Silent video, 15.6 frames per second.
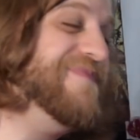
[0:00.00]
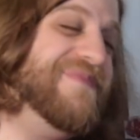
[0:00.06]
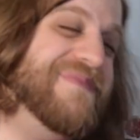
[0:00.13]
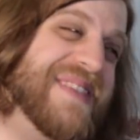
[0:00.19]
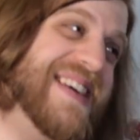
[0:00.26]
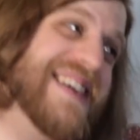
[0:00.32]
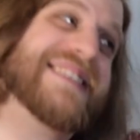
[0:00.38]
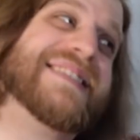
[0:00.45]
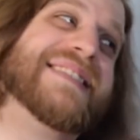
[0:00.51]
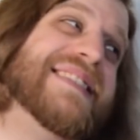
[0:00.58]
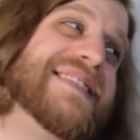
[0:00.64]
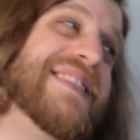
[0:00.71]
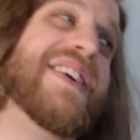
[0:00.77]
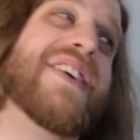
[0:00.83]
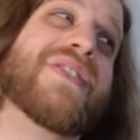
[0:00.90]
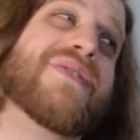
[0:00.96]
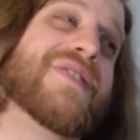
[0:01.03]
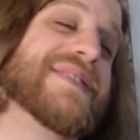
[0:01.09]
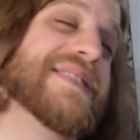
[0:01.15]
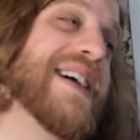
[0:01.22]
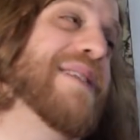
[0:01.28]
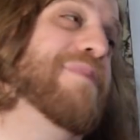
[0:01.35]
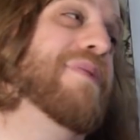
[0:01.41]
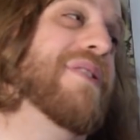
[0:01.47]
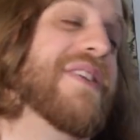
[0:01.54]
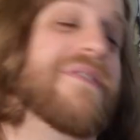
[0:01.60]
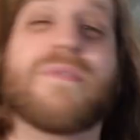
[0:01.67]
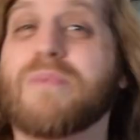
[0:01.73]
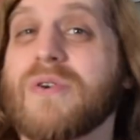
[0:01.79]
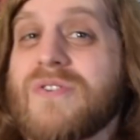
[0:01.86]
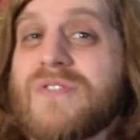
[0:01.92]
this is another example of
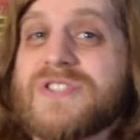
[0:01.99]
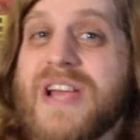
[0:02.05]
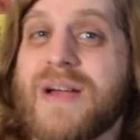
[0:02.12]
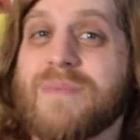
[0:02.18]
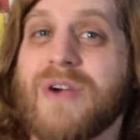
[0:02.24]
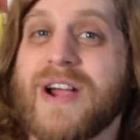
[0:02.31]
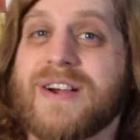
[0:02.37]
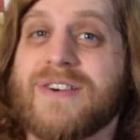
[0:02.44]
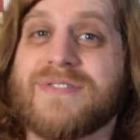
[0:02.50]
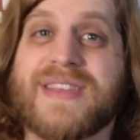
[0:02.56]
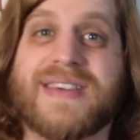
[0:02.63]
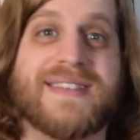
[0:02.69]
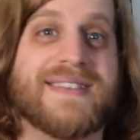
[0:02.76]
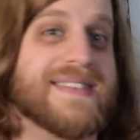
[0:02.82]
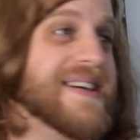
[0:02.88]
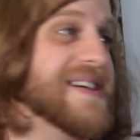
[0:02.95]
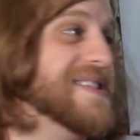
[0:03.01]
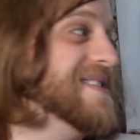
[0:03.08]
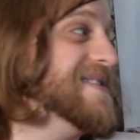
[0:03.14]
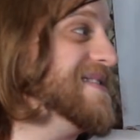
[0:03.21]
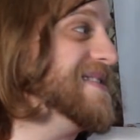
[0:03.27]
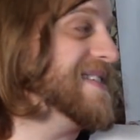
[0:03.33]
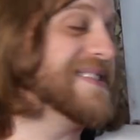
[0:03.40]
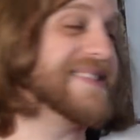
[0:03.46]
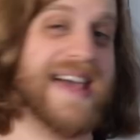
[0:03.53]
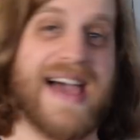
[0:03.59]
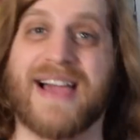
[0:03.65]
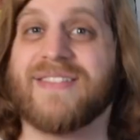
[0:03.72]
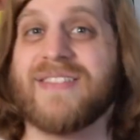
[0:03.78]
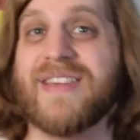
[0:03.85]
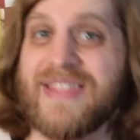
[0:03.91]
a Pearl Jam record that does
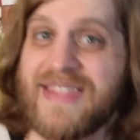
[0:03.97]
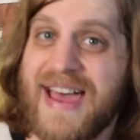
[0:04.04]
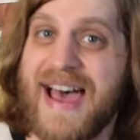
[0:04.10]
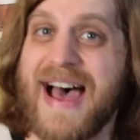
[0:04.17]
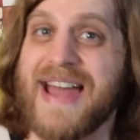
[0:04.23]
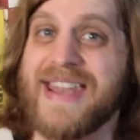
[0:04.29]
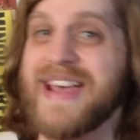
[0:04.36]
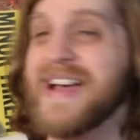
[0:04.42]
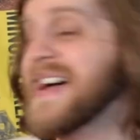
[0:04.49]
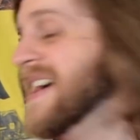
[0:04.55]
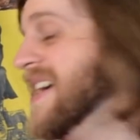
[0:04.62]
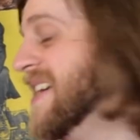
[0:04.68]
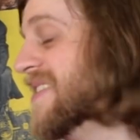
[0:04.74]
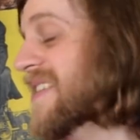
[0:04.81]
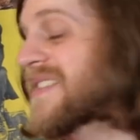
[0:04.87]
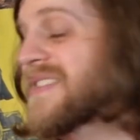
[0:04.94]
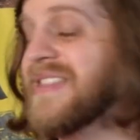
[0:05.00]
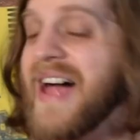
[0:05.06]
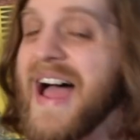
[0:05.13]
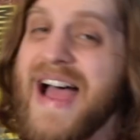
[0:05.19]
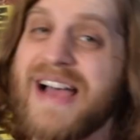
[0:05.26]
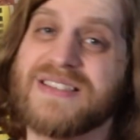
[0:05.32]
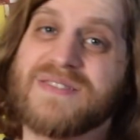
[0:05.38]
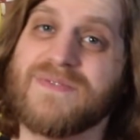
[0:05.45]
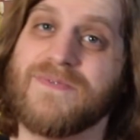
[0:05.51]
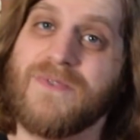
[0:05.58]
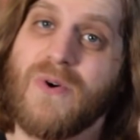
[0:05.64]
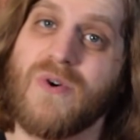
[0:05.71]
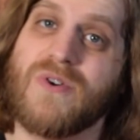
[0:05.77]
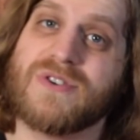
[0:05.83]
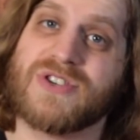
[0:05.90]
exactly that. The last
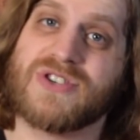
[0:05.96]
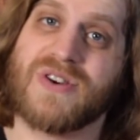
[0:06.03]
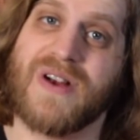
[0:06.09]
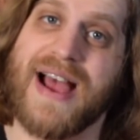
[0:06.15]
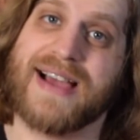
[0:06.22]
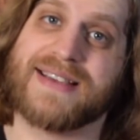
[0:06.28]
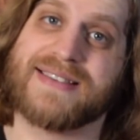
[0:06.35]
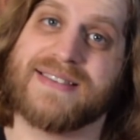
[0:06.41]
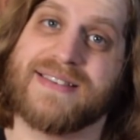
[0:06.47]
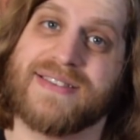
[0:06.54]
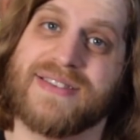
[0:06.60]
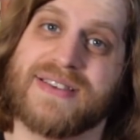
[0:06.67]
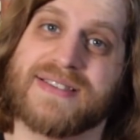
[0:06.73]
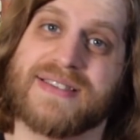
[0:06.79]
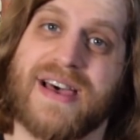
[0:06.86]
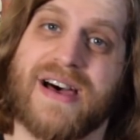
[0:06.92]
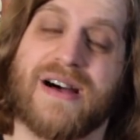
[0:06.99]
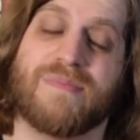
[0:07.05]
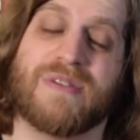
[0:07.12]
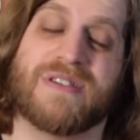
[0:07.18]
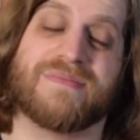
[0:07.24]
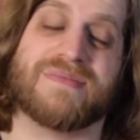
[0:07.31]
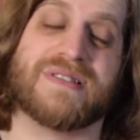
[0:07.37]
four tracks on this album,